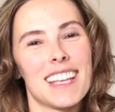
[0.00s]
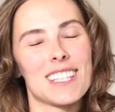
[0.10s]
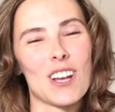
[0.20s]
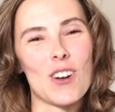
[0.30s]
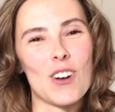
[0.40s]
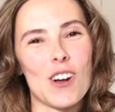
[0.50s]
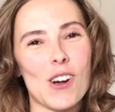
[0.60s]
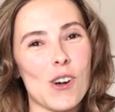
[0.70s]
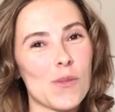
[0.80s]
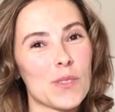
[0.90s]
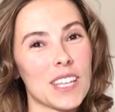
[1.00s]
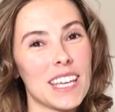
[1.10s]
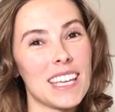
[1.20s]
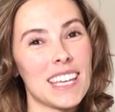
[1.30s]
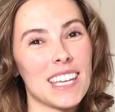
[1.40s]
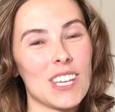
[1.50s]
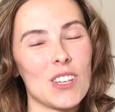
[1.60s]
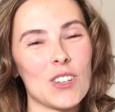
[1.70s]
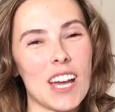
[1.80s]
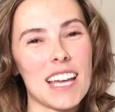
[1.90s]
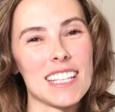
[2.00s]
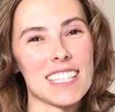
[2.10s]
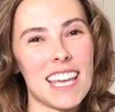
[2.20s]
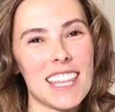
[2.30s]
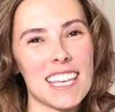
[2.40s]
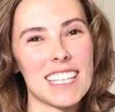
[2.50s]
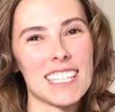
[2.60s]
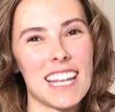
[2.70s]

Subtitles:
So hopefully you guys like this,